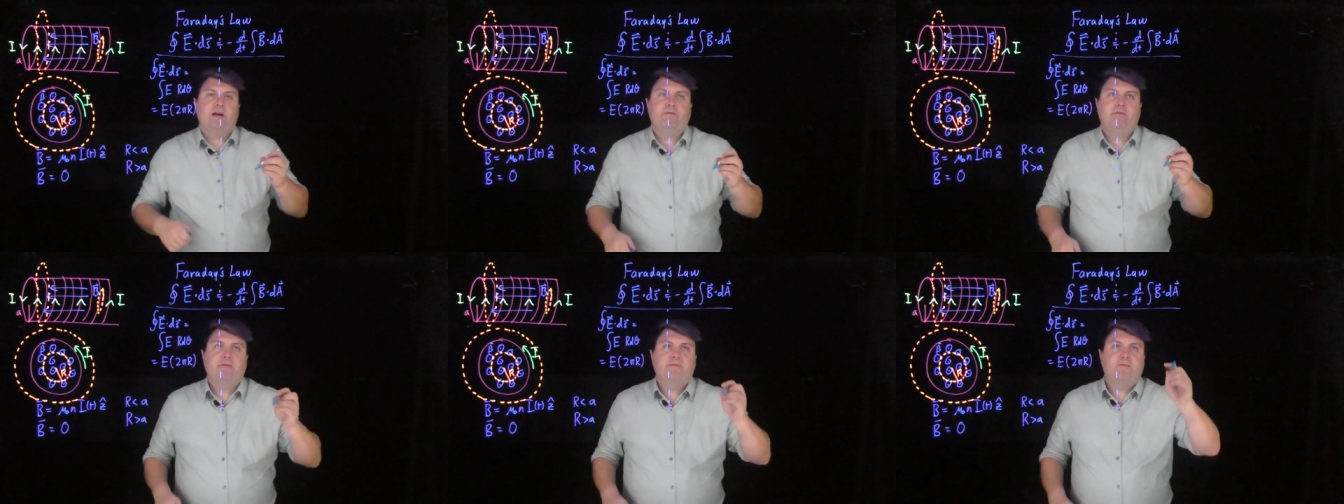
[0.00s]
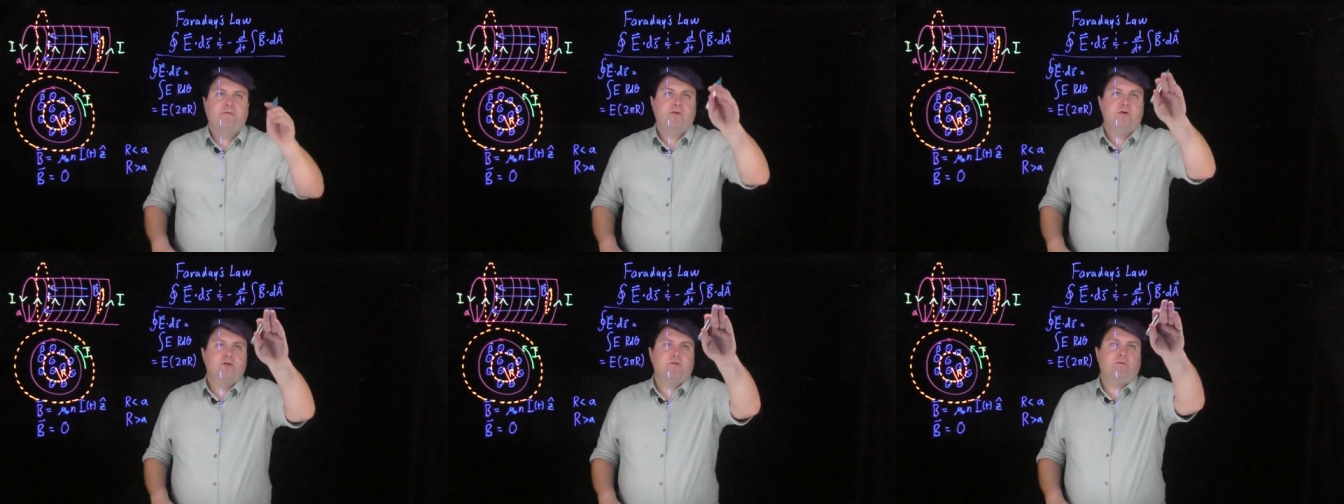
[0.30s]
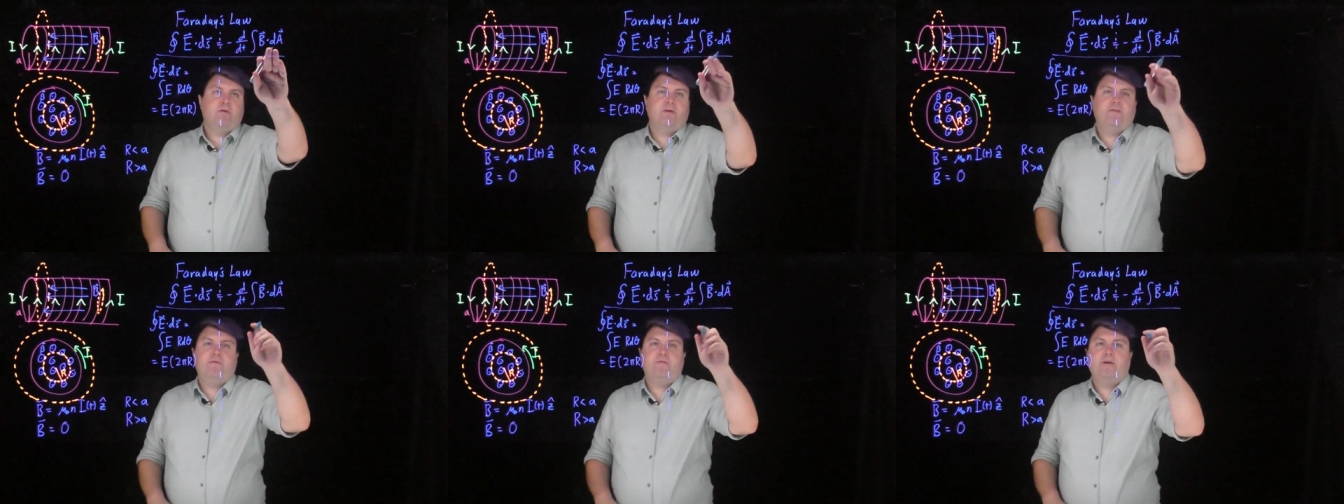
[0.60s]
we first
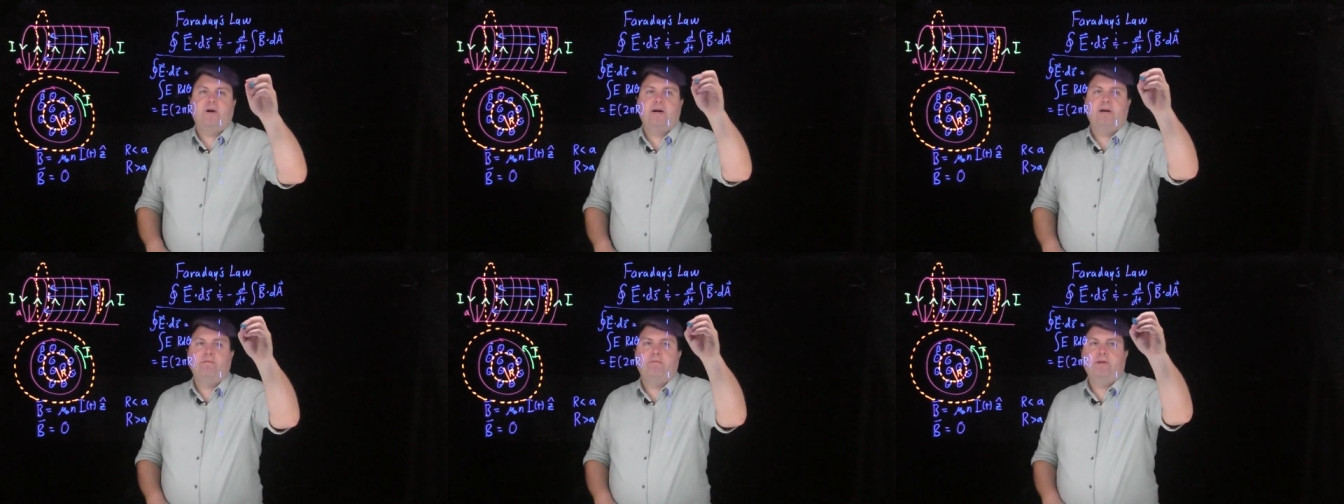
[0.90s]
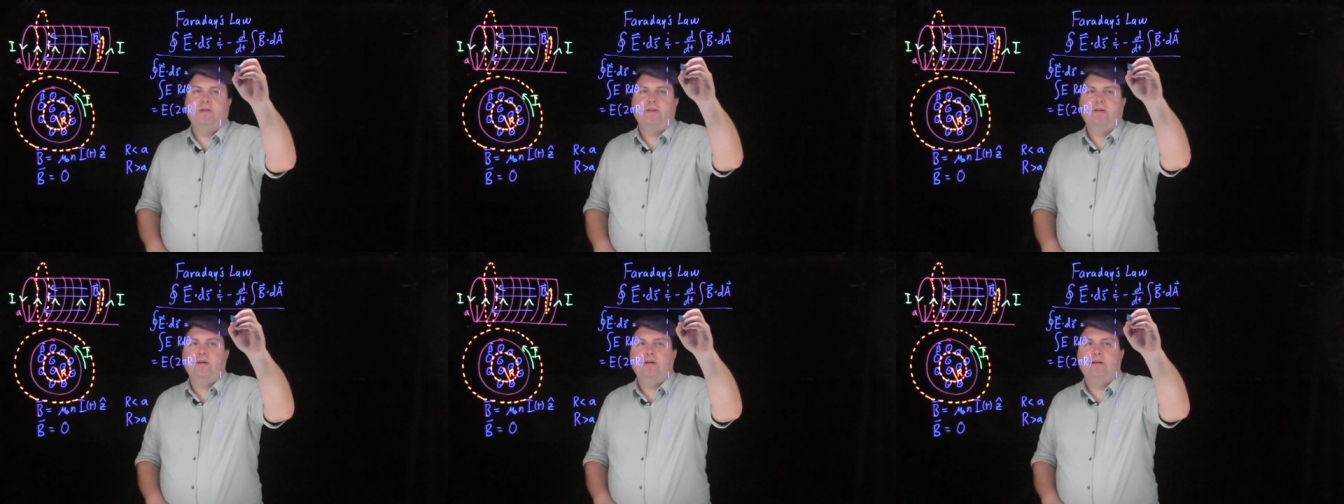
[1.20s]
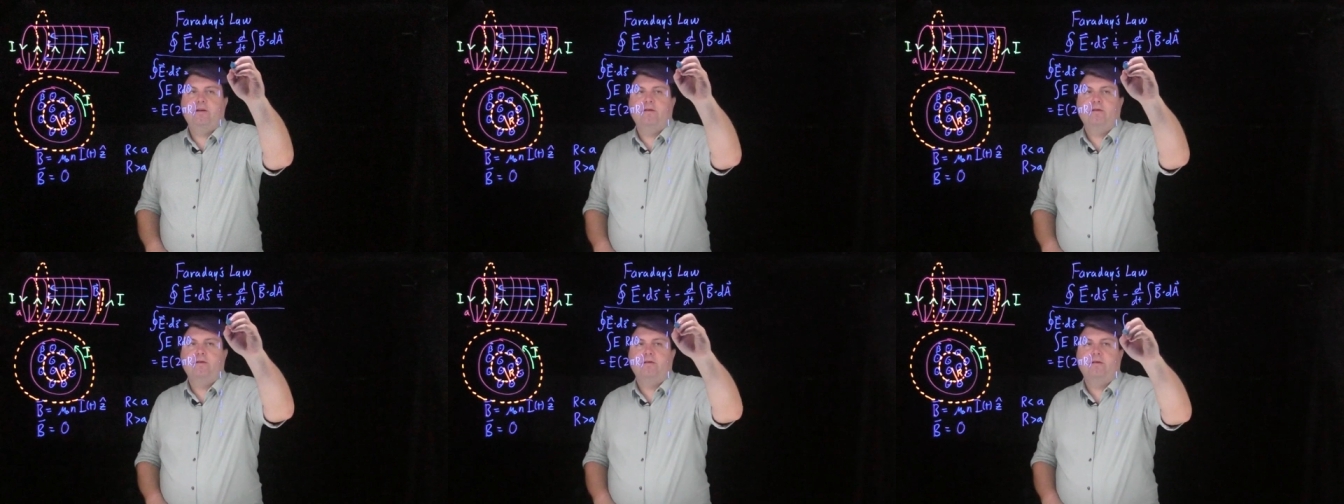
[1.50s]
want to find what the
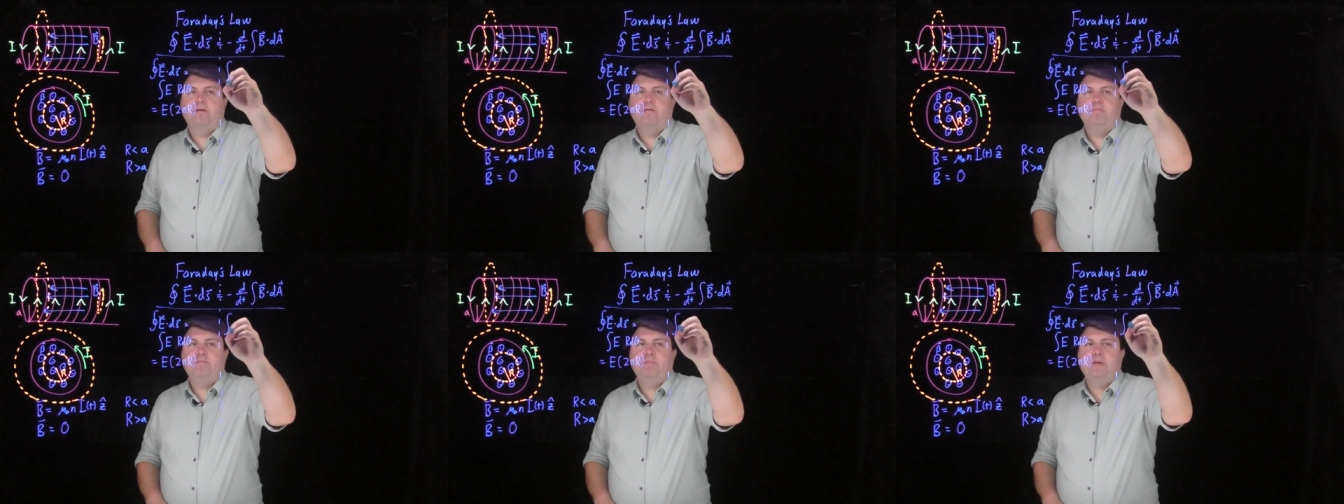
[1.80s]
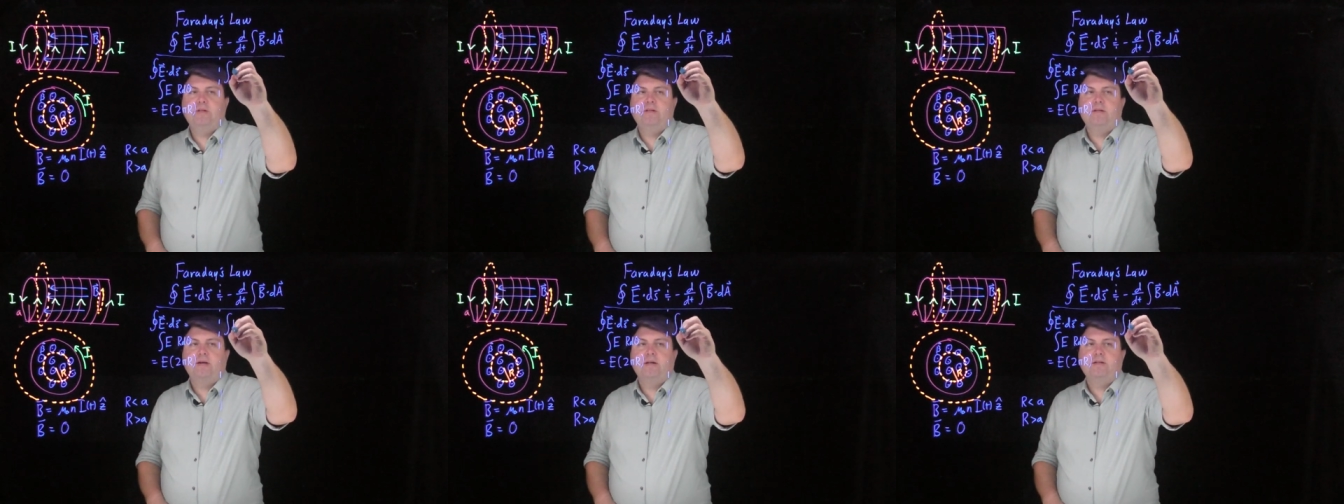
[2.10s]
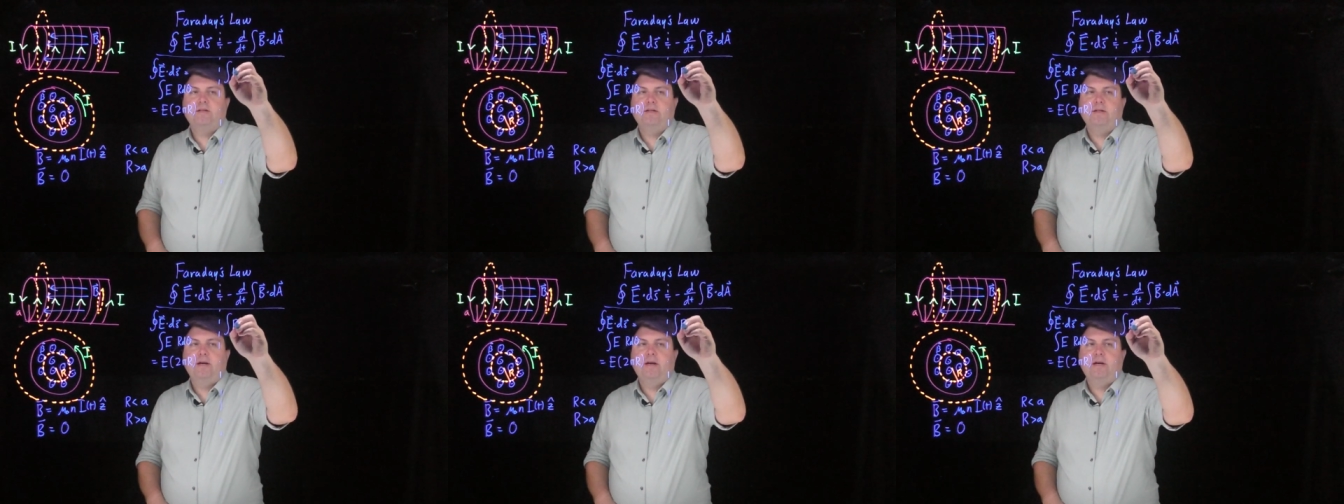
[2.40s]
integral of b dot
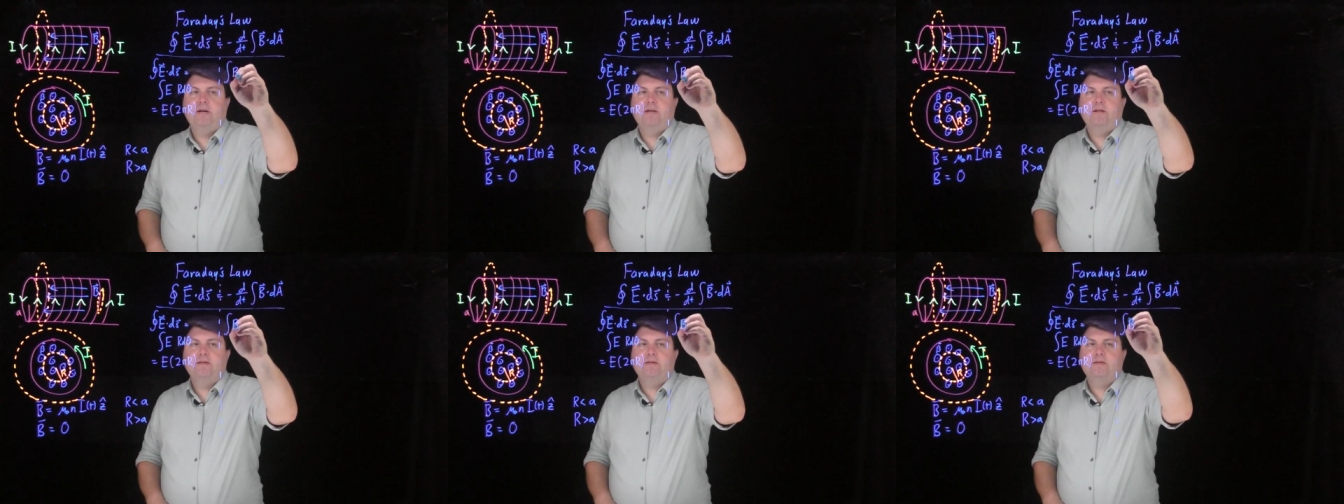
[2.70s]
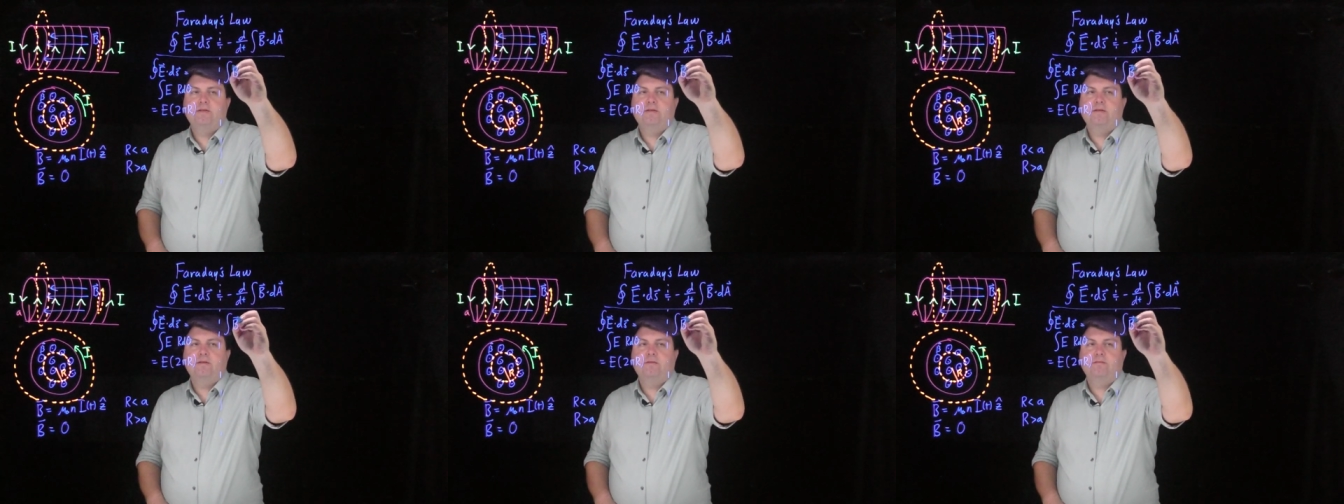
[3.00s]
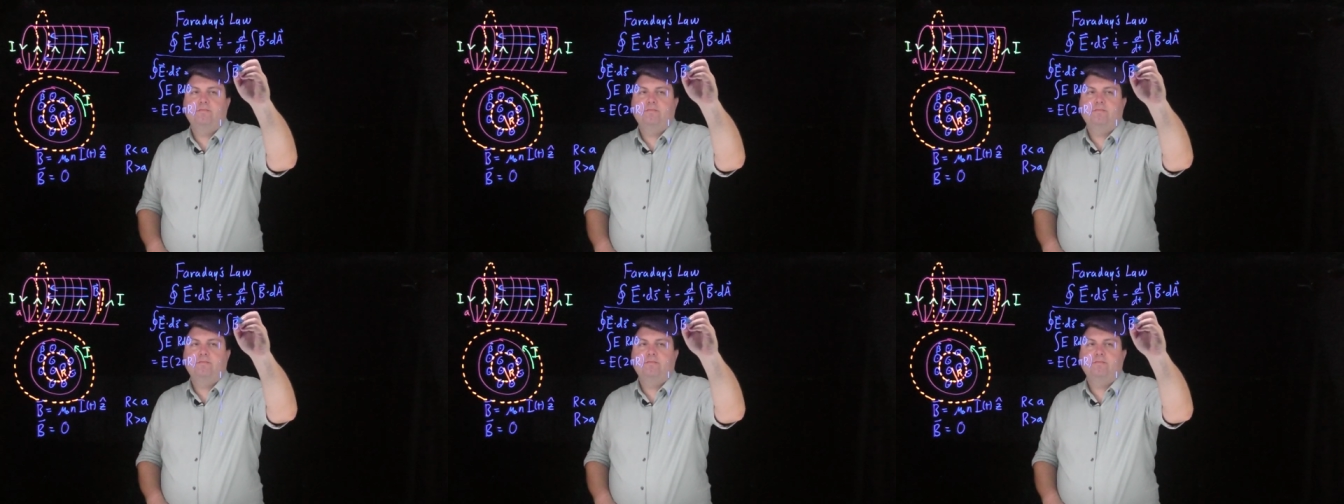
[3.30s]
dA is.